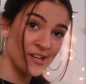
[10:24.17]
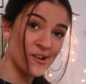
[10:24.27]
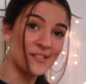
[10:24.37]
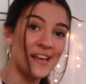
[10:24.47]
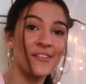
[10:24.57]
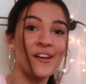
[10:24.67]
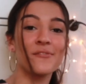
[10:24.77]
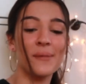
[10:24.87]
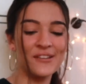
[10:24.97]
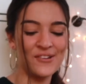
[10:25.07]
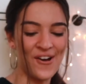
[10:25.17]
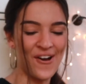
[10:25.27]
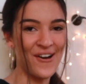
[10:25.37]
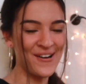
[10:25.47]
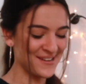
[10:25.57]
knows I love my
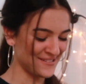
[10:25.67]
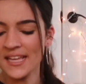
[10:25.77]
dog.